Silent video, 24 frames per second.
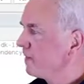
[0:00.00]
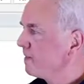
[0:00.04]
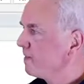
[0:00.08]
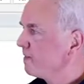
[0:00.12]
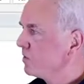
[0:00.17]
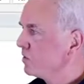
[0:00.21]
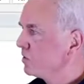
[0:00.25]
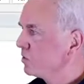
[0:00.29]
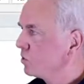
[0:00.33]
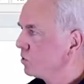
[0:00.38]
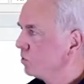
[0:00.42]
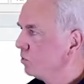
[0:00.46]

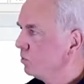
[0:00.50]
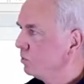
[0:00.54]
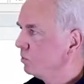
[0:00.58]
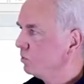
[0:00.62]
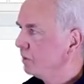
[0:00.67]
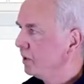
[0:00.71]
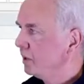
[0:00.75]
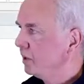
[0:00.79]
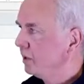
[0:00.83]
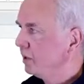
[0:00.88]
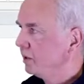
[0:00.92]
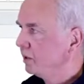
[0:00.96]
So
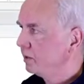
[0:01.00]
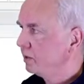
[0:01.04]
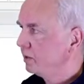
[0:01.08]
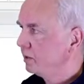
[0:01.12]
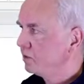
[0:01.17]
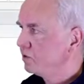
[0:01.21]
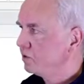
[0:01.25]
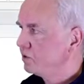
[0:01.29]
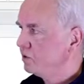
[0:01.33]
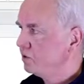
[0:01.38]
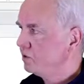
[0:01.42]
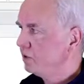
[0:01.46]
making
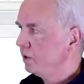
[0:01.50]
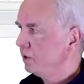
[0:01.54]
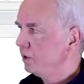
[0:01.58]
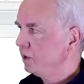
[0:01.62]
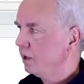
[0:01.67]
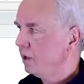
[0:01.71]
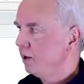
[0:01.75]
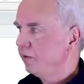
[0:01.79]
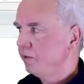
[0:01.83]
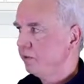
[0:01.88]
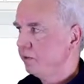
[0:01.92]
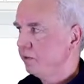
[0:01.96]
this
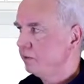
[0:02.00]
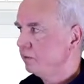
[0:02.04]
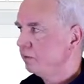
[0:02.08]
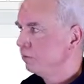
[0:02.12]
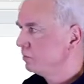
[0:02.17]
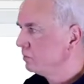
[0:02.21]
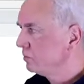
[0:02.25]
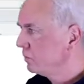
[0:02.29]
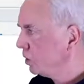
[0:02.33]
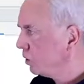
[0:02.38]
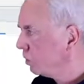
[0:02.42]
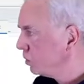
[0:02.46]
Jan,
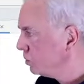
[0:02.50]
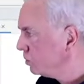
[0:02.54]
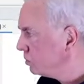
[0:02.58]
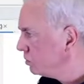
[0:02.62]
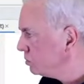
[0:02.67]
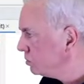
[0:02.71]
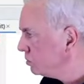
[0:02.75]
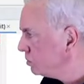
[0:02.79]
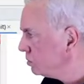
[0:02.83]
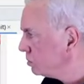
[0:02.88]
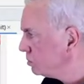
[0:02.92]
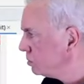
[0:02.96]
oh,
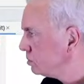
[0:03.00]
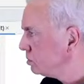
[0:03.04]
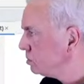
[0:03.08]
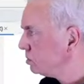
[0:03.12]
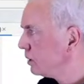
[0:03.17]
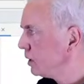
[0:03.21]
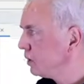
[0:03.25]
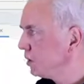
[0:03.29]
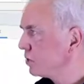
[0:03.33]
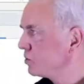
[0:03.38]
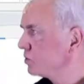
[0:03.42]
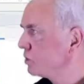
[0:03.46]

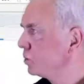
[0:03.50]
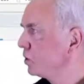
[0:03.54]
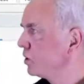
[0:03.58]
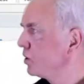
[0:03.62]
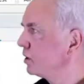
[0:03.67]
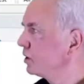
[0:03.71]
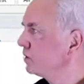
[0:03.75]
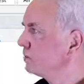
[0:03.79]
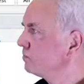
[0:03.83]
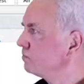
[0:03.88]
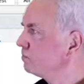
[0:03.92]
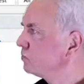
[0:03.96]
that doesn't
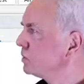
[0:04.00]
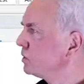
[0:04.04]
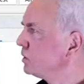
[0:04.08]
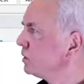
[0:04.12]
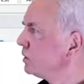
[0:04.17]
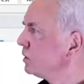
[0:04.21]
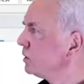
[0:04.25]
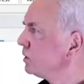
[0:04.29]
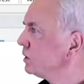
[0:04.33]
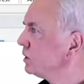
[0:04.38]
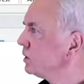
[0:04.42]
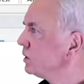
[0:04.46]
work.
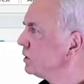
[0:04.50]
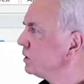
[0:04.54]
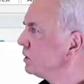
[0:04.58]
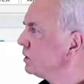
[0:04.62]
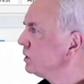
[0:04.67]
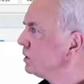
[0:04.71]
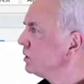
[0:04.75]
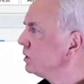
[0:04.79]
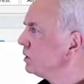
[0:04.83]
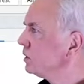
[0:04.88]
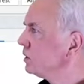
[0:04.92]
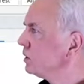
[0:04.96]

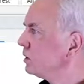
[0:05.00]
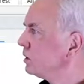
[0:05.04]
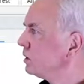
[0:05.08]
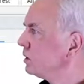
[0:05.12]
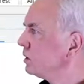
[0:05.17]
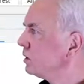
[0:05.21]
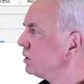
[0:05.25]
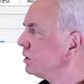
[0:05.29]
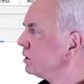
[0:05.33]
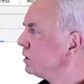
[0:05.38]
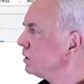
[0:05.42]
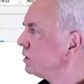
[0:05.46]

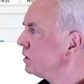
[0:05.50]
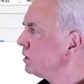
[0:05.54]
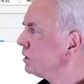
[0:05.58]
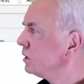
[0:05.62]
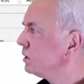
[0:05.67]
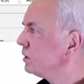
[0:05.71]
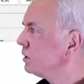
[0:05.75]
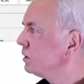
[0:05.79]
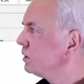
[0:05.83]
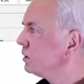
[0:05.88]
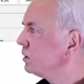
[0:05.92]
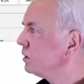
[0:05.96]

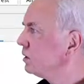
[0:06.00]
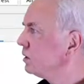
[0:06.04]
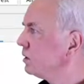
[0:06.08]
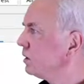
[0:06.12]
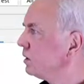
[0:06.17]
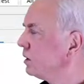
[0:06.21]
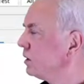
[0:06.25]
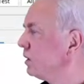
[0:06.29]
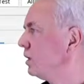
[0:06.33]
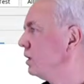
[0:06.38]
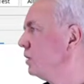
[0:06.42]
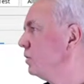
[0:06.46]
Uh,
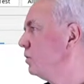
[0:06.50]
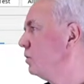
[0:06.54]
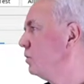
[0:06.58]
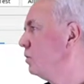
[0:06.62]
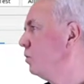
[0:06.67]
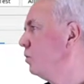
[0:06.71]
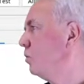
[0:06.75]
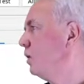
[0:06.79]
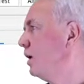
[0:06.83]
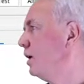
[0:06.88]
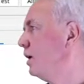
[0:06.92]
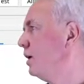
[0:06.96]
I don't
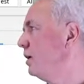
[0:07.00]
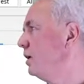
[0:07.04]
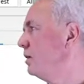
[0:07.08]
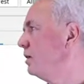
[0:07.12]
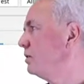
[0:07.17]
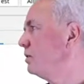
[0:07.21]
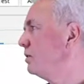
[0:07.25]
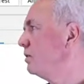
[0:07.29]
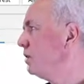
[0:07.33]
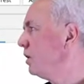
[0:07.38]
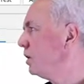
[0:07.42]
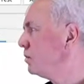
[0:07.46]
know why,
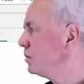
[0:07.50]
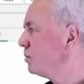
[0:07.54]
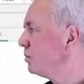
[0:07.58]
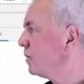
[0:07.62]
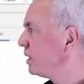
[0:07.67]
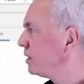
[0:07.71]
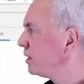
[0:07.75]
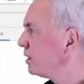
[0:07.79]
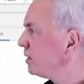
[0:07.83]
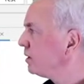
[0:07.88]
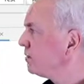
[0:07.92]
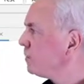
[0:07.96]
doesn't
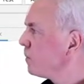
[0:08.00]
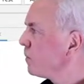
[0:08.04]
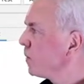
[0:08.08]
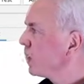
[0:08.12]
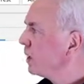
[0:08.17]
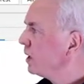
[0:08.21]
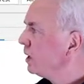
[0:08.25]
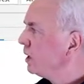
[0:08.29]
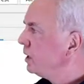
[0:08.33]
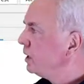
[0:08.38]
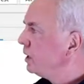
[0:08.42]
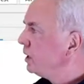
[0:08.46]
matter.
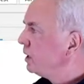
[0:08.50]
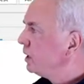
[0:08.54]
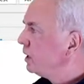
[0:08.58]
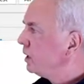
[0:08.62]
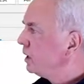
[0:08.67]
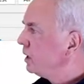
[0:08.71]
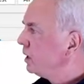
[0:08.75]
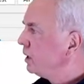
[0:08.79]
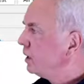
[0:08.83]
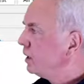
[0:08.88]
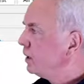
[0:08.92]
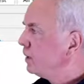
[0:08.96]

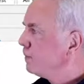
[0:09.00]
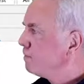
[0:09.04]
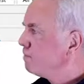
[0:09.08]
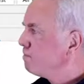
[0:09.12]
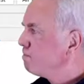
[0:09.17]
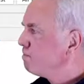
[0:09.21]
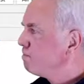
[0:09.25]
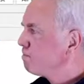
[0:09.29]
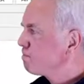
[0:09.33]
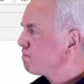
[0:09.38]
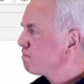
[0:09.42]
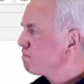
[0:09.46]

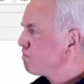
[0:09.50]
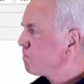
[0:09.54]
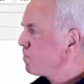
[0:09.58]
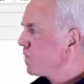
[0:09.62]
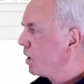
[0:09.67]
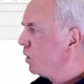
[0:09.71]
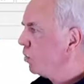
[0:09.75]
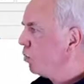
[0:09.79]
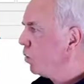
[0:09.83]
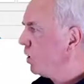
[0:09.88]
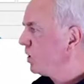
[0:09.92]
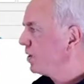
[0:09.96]
Um,
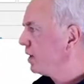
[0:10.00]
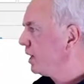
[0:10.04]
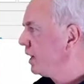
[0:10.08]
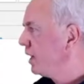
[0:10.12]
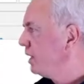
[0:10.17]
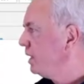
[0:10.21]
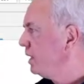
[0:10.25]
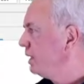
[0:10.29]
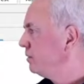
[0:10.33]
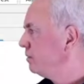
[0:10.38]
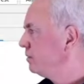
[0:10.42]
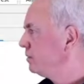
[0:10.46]
what I